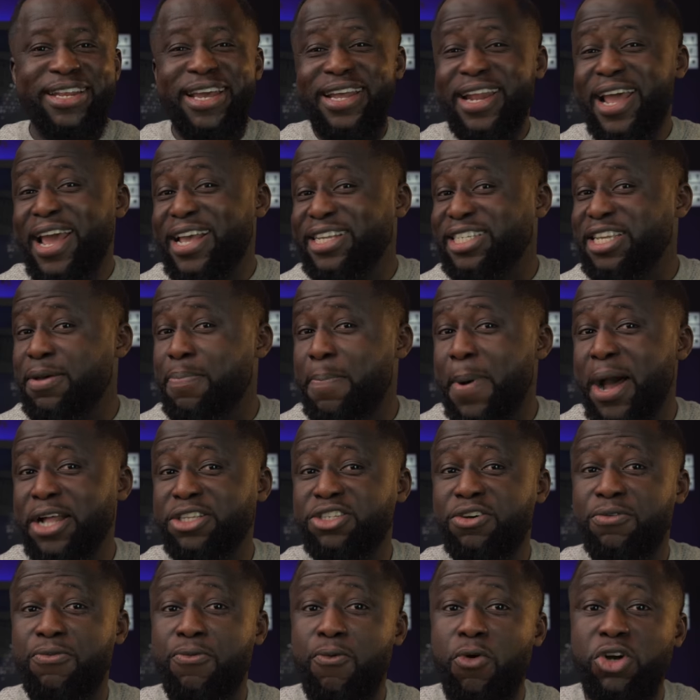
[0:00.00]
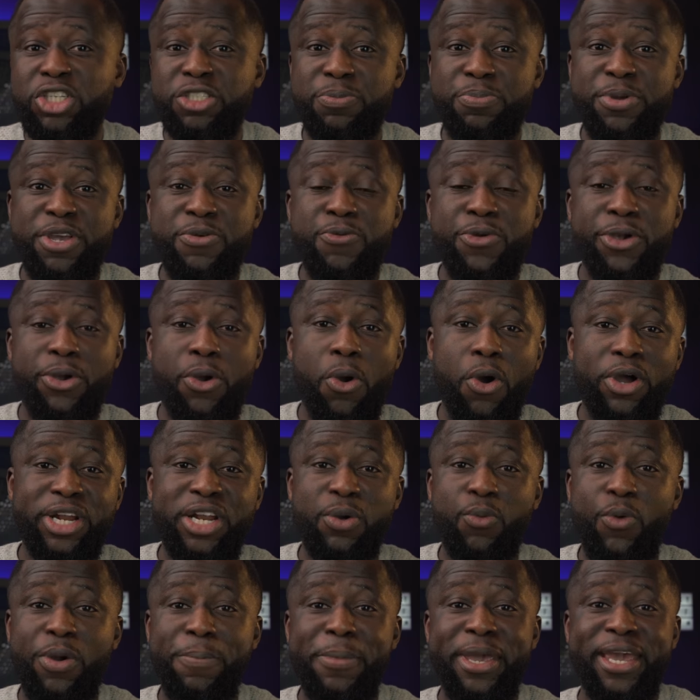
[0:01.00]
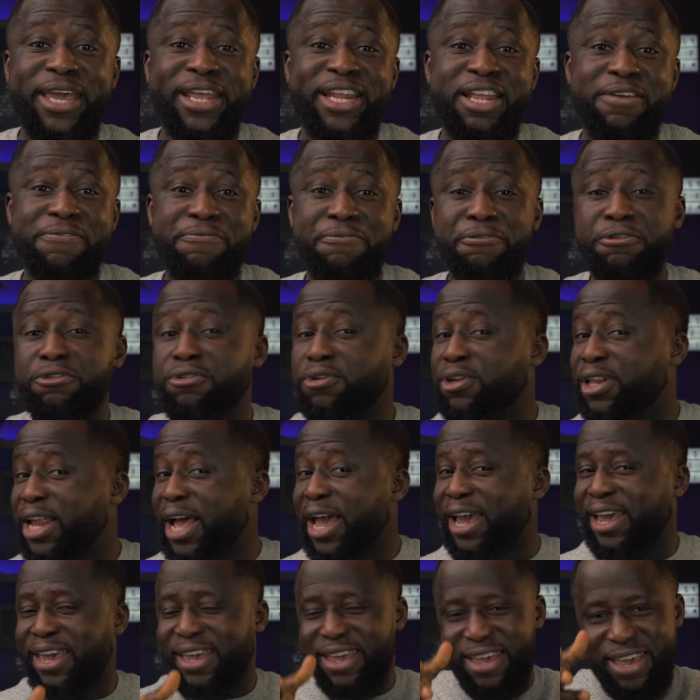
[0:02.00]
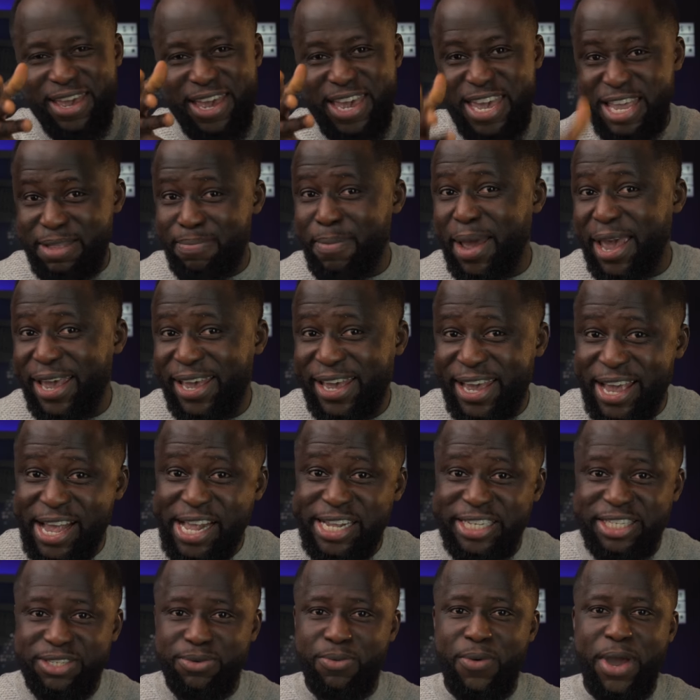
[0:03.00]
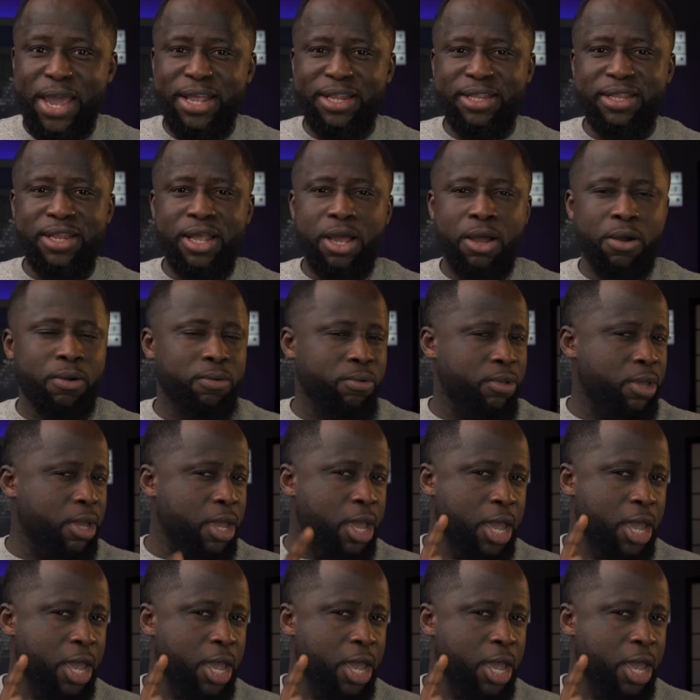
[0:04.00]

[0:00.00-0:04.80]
Neither is it part of what's being recorded when making a video, like in my case right now.